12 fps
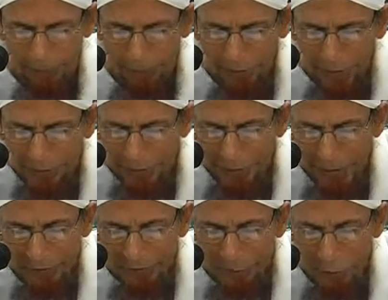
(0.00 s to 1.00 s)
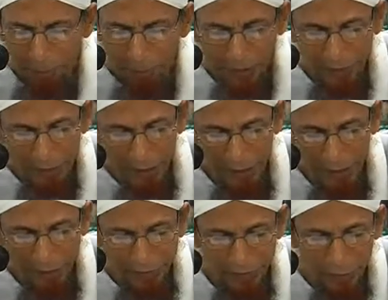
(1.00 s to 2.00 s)
Rather, there is no
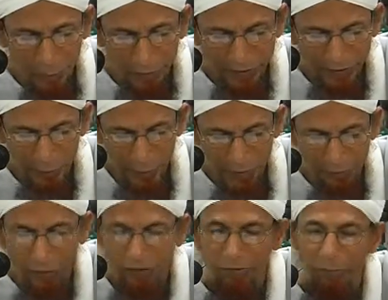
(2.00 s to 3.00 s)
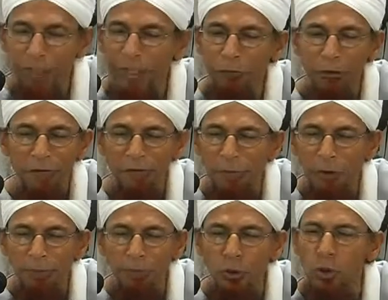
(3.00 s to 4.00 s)
possibility whatsoever of being
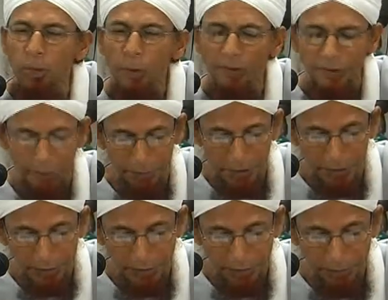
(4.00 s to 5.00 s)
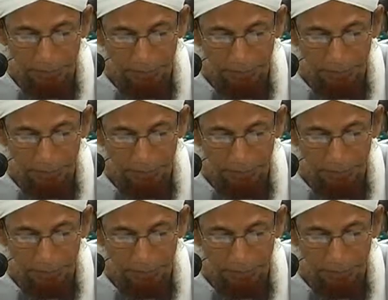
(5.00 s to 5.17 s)
reformed, no possibility.